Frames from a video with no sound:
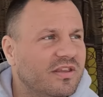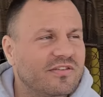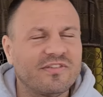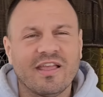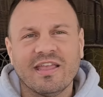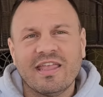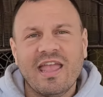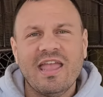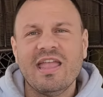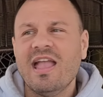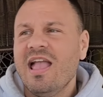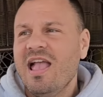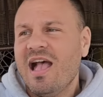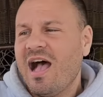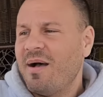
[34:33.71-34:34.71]
He's like, hey,
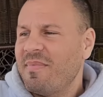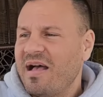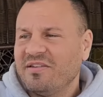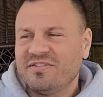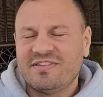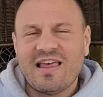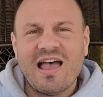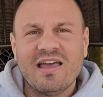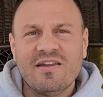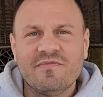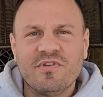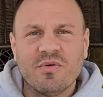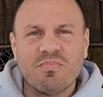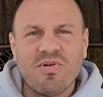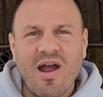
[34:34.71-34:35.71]
I'm outside
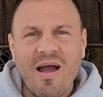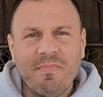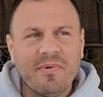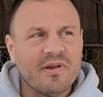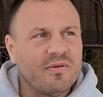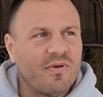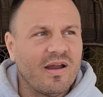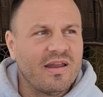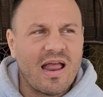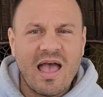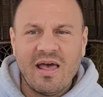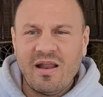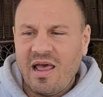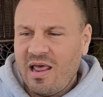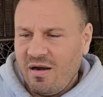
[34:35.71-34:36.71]
of your property right
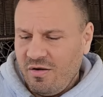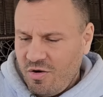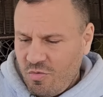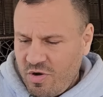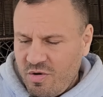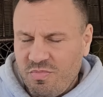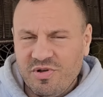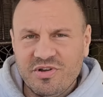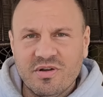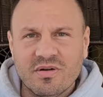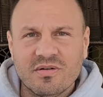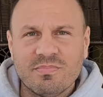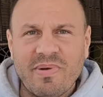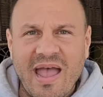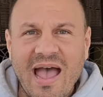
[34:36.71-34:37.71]
now. I don't know where to put
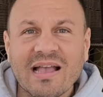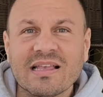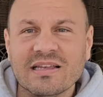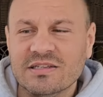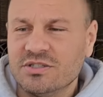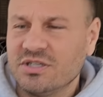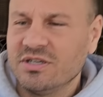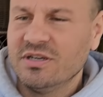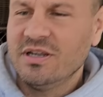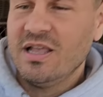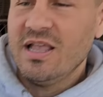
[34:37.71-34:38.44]
your package.